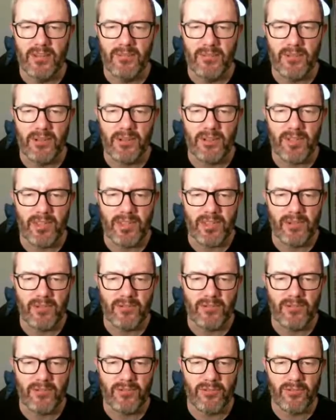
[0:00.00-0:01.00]
but
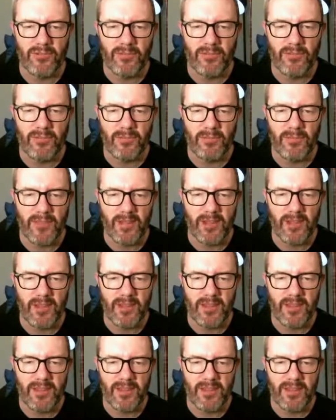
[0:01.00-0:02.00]
cannot score from either.